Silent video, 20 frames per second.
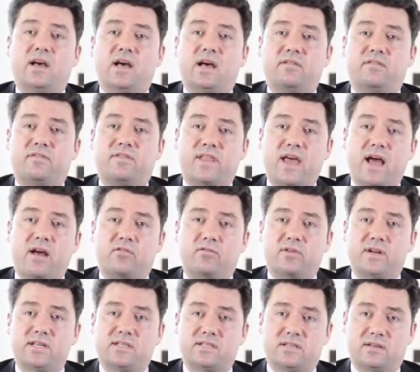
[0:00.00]
And for that
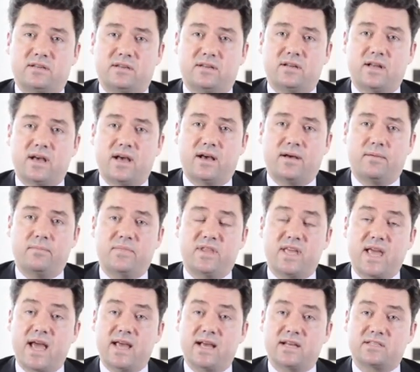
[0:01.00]
reason, um,
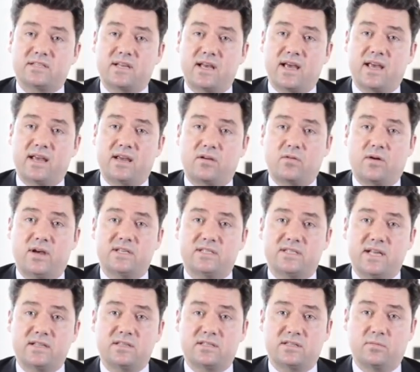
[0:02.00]
the ASA quite
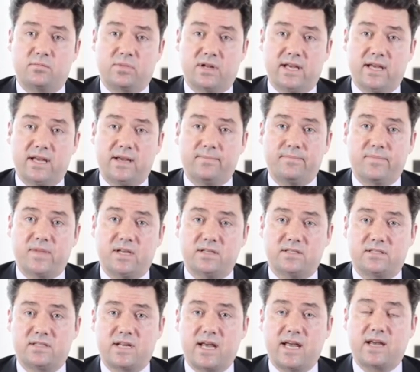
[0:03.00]
sensibly
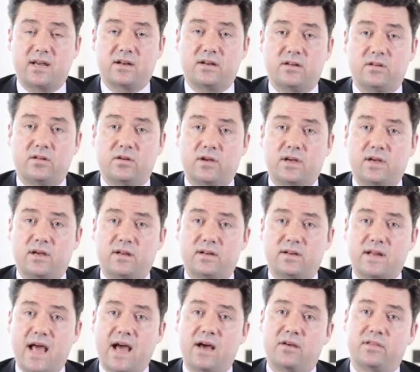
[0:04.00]
has taken a look
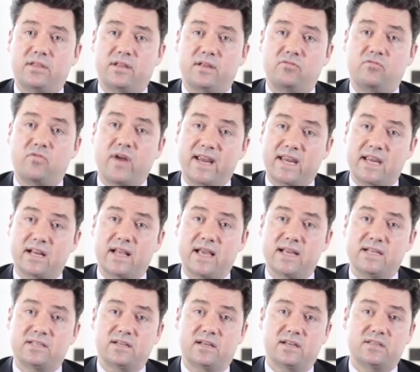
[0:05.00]
at how the
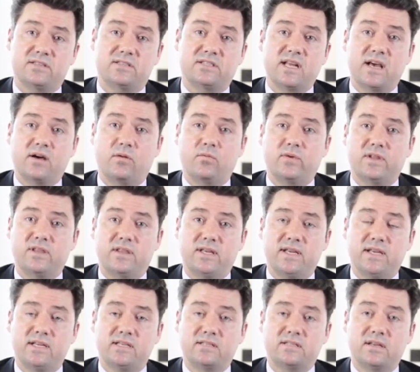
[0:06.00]
regulator has dealt with
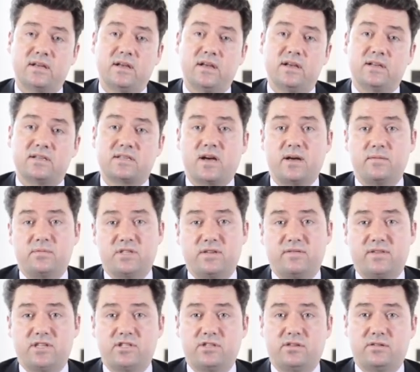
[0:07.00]
these types
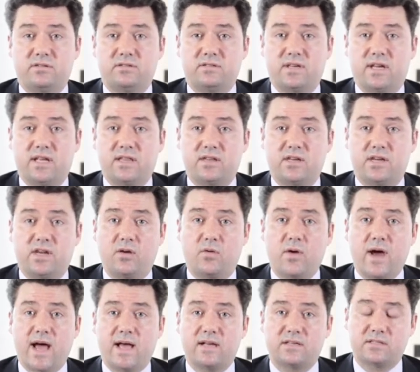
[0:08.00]
of issues in the
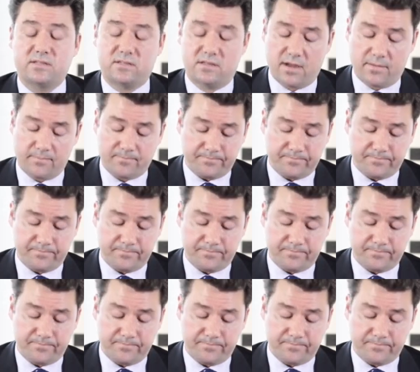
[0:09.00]
US.